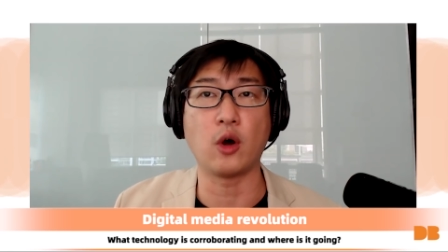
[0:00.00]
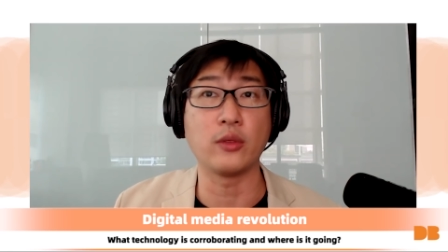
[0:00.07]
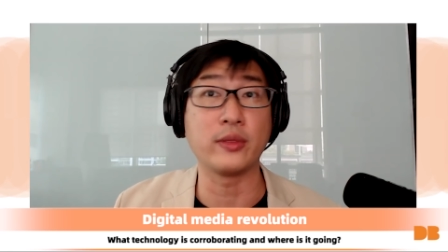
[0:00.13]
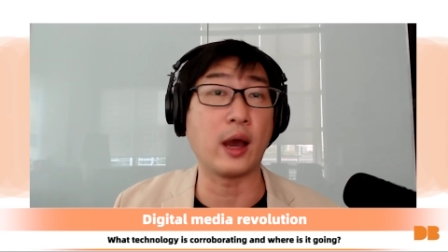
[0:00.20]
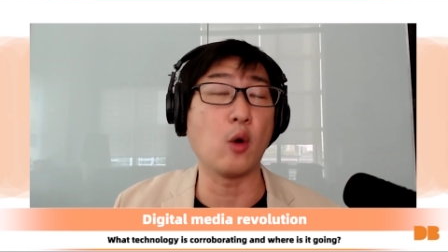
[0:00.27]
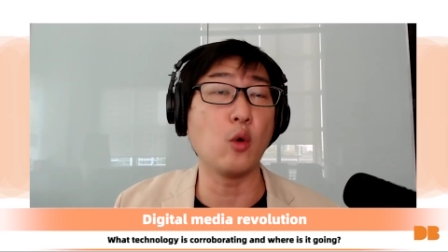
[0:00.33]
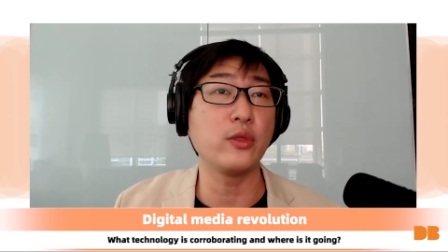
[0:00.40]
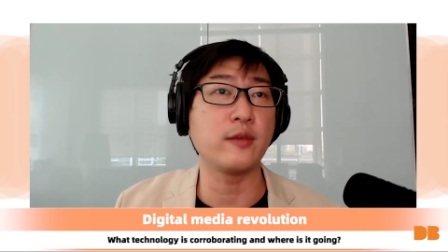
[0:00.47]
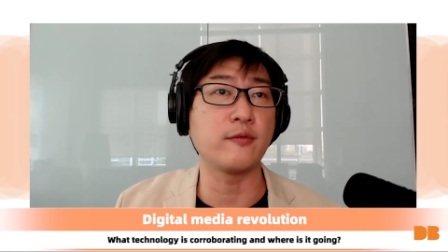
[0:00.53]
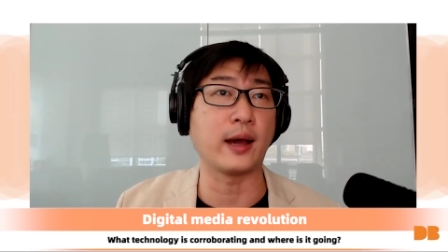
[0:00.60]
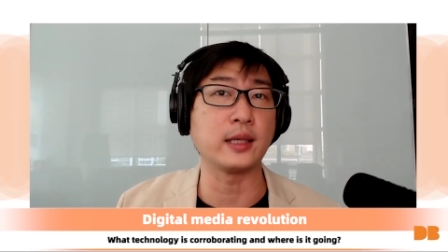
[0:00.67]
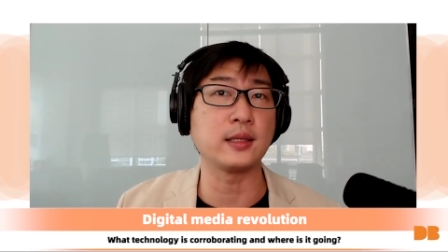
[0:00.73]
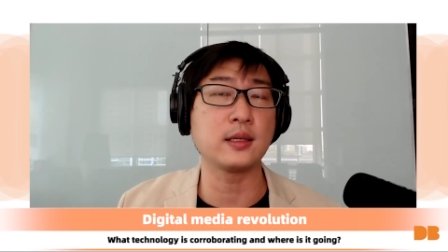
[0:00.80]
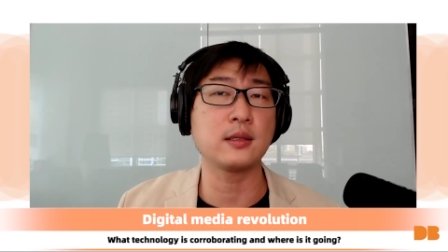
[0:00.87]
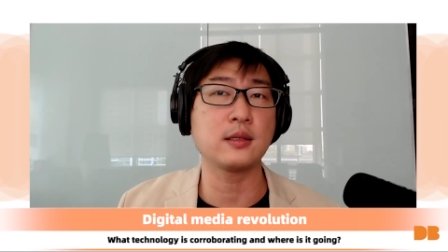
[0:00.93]
on their own
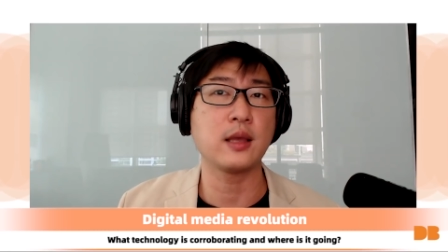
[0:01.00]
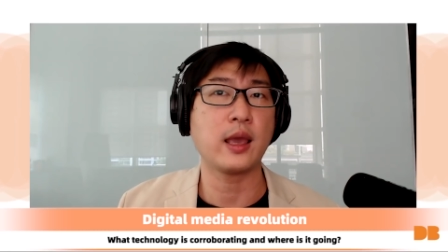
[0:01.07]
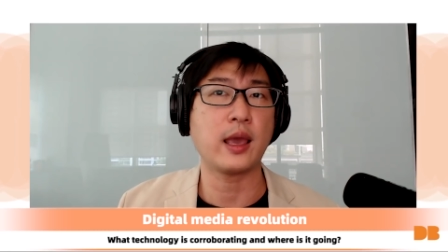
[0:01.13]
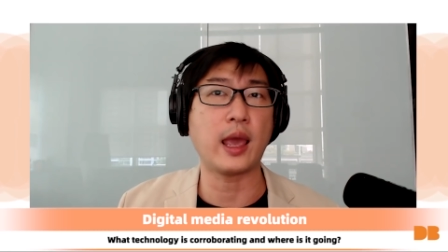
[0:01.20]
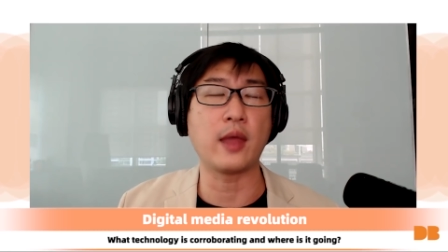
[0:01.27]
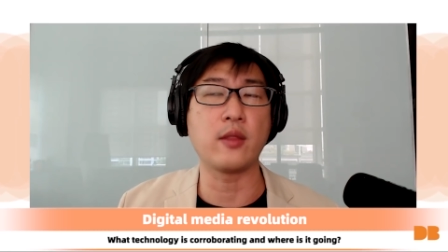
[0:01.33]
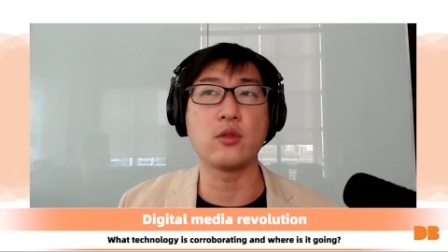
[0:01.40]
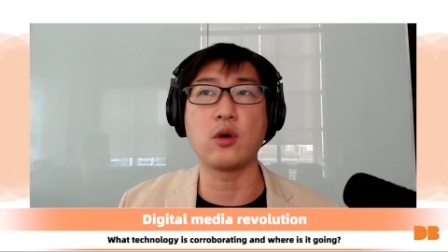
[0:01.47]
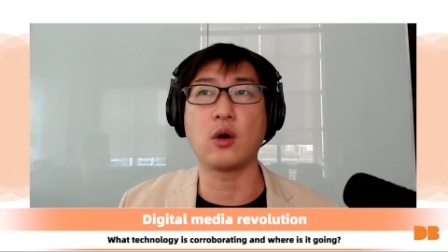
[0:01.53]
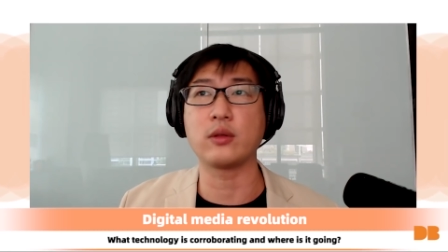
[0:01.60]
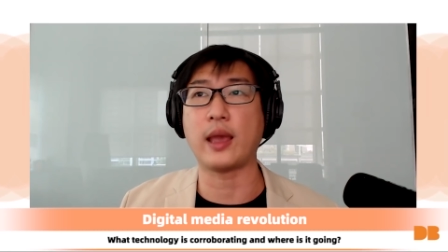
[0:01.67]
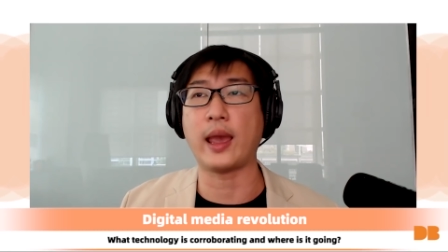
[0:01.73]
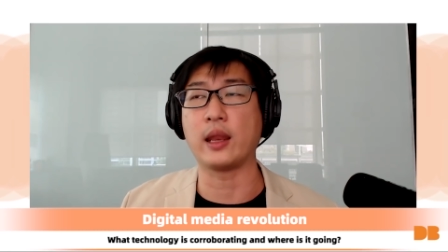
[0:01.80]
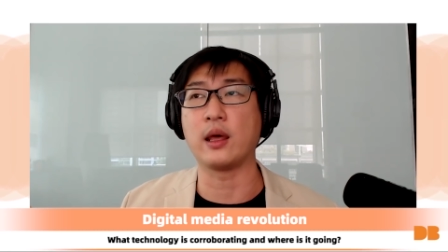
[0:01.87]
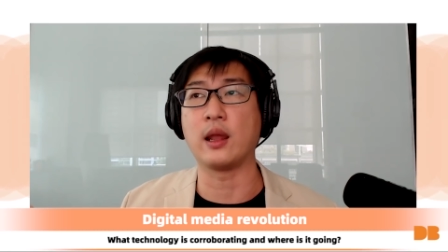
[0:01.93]
devices and
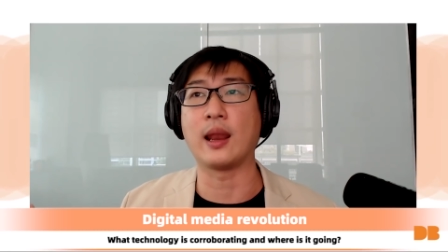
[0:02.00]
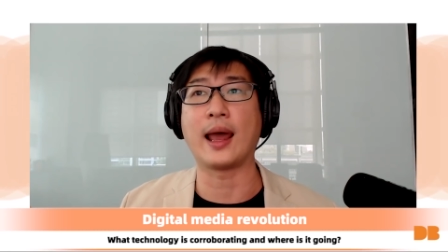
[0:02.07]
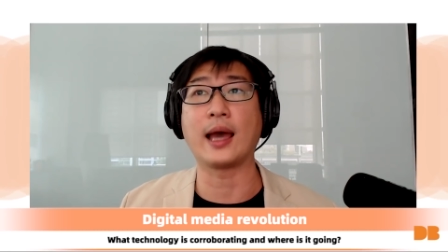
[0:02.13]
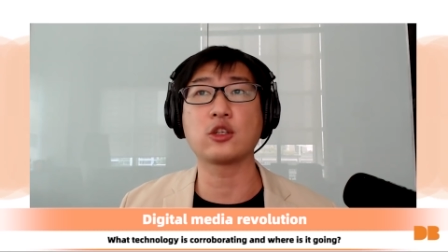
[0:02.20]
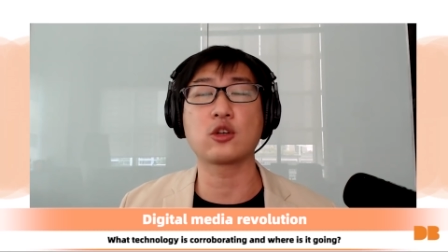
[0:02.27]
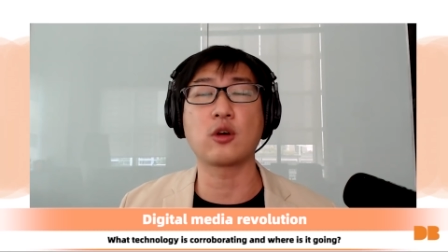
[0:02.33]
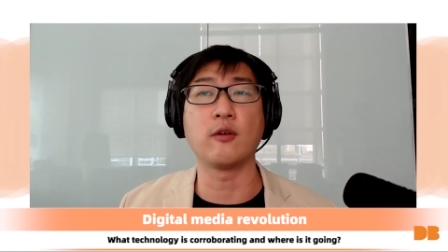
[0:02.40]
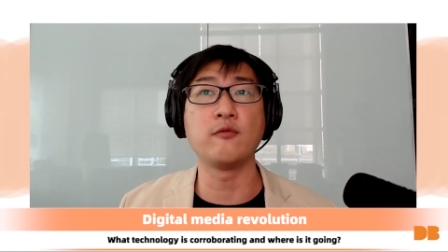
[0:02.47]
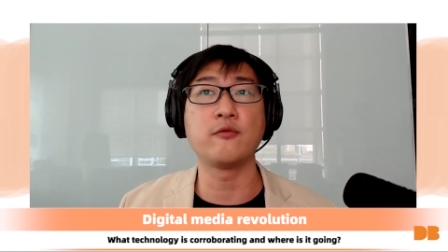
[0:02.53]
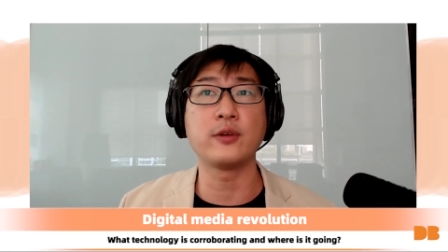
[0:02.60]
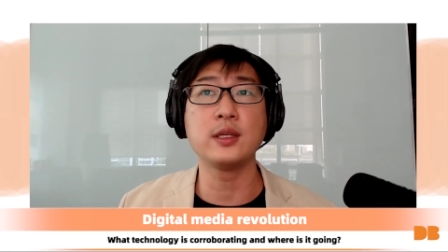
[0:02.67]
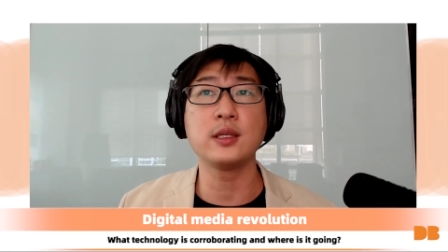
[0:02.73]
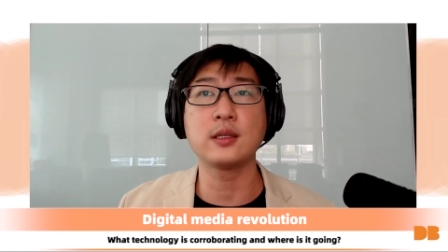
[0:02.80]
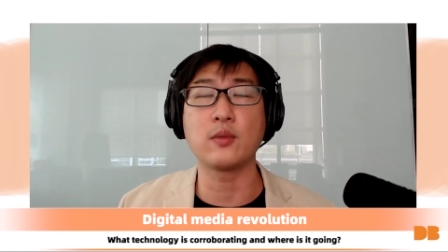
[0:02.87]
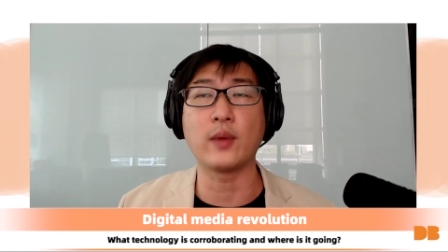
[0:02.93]
not at a large
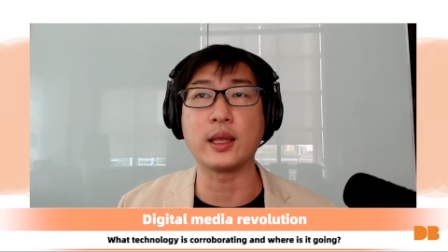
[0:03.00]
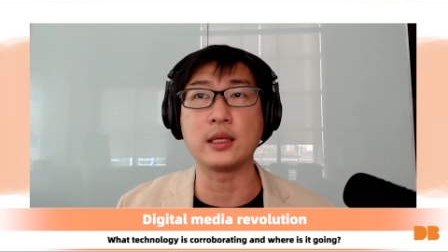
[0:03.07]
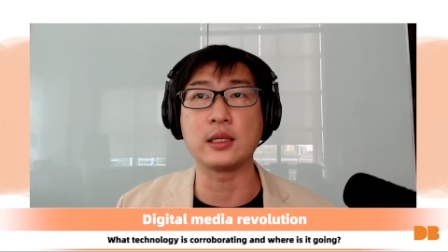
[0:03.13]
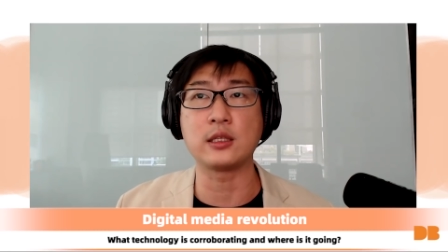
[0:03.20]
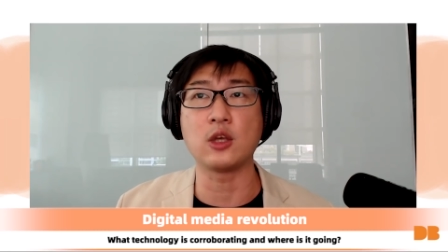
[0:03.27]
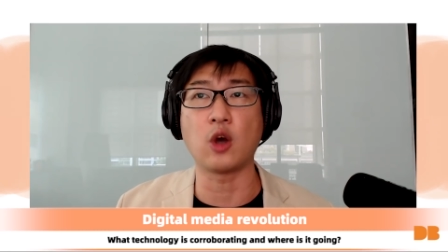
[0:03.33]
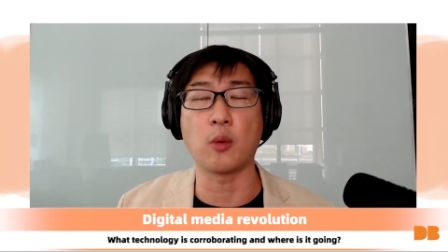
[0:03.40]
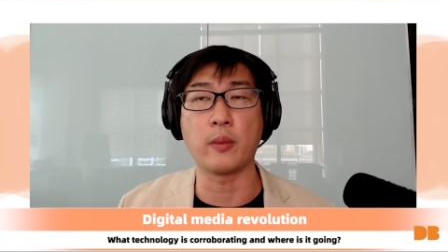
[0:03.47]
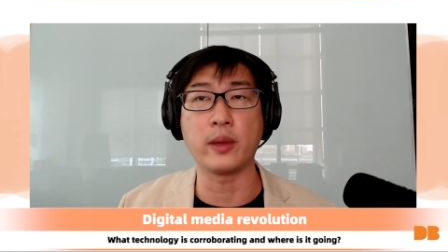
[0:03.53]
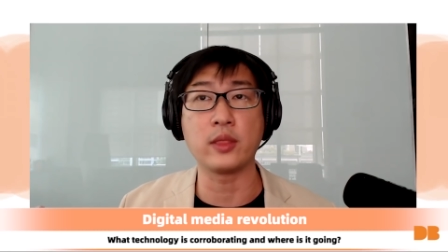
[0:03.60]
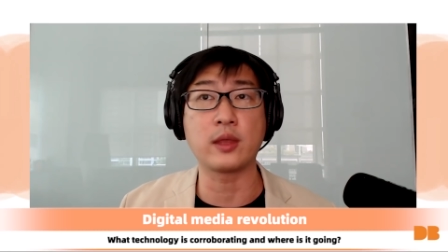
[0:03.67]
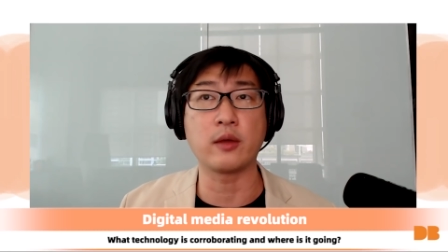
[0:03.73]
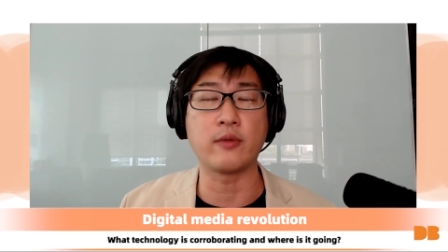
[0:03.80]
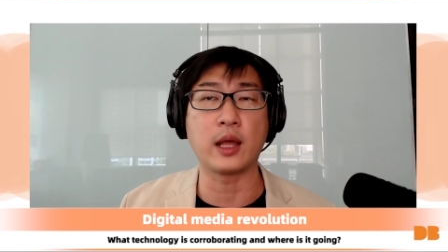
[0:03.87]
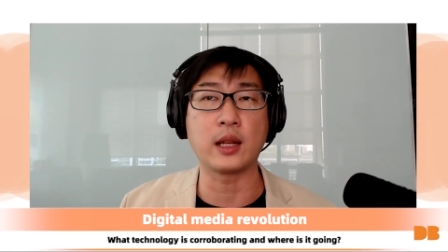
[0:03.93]
conference where they see
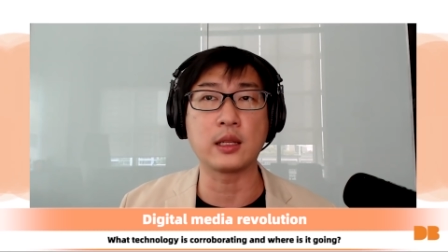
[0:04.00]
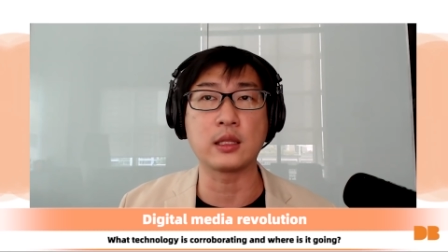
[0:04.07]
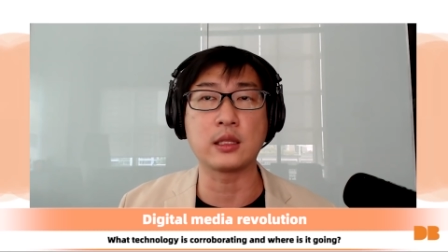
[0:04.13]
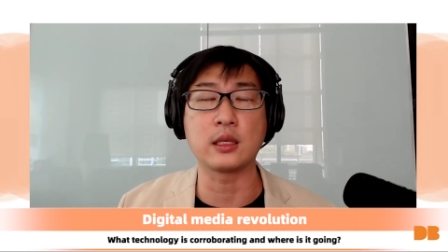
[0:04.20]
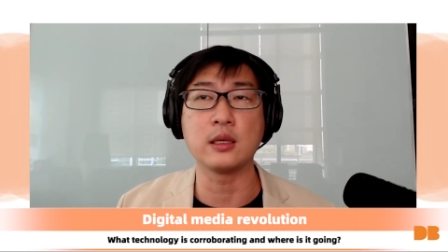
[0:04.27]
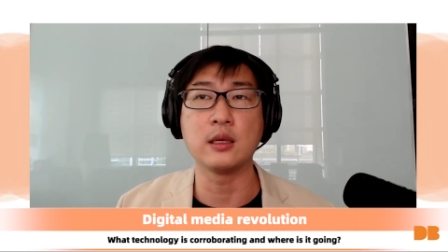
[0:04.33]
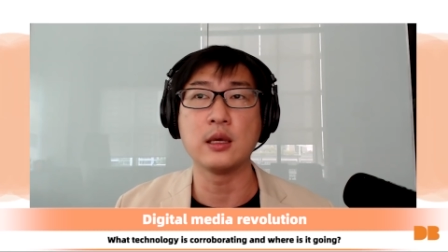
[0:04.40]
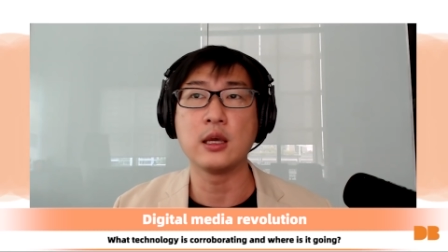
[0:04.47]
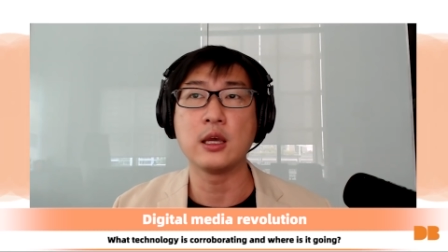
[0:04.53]
augmented reality